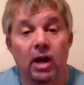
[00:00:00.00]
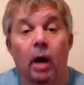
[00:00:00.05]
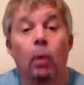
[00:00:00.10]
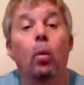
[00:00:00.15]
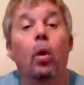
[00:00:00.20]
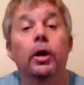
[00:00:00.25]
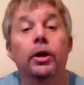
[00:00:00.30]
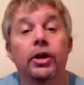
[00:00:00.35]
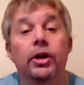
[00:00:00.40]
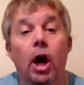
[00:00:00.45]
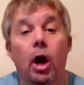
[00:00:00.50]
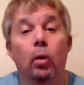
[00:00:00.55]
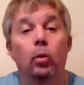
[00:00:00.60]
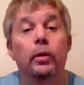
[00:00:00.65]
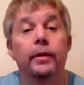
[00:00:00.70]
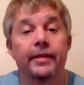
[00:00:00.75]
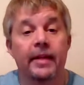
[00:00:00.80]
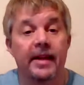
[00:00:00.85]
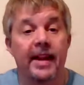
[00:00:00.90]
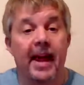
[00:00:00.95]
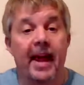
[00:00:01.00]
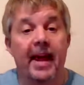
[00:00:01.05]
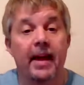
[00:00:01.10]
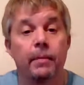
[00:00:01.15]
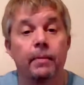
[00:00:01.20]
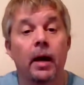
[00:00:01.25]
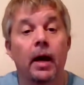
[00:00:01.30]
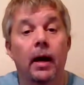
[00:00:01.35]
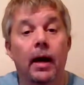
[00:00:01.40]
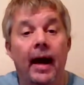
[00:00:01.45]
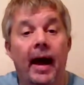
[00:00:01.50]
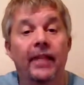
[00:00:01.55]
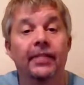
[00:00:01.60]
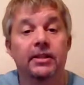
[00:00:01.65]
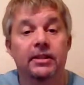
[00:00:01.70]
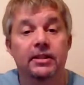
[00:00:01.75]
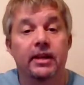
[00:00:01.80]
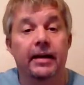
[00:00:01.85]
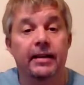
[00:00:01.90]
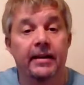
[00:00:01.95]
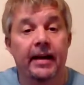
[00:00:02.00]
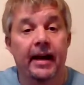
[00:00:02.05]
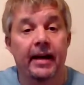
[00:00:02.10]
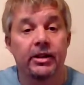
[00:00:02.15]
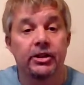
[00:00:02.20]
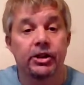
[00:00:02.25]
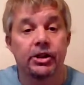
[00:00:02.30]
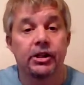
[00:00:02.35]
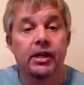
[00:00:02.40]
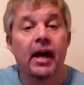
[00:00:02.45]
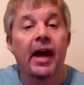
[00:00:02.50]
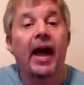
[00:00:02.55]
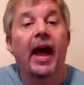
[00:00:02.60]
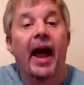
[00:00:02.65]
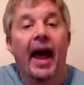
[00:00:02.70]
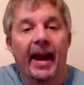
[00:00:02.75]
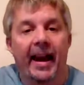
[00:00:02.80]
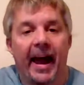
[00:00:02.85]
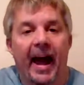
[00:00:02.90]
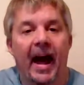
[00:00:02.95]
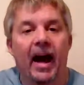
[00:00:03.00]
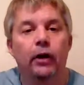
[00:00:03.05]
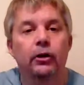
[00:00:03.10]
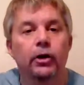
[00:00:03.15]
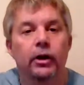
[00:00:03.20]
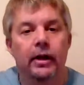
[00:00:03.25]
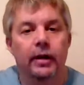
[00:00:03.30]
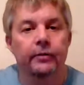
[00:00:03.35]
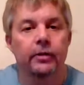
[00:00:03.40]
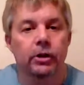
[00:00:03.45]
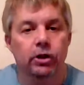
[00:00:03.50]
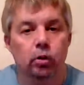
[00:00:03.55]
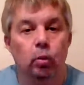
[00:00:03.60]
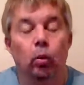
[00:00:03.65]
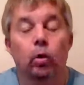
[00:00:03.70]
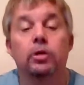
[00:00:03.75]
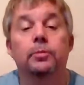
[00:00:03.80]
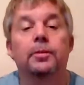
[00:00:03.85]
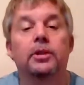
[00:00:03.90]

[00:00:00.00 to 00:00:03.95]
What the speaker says: I want to know the name and the citation and how you're giving this awards,